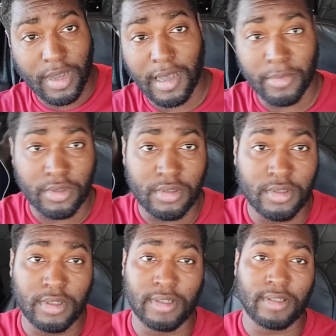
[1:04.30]

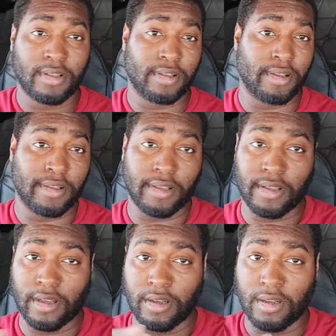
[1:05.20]
Robinhood.
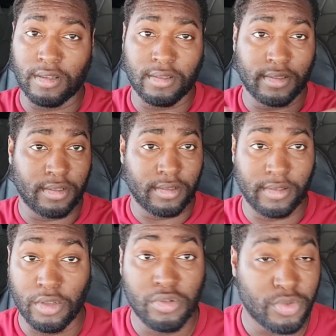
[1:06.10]

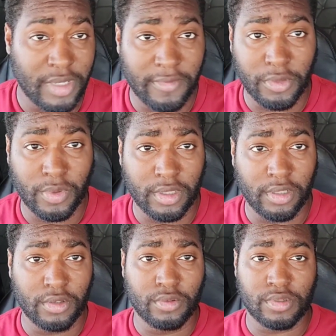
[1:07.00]
Uh, use whatever you want to
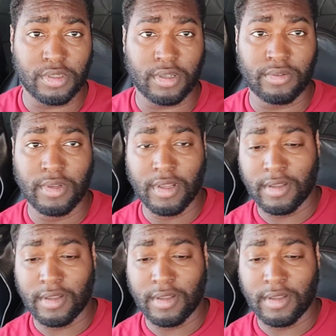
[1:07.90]
use, you know.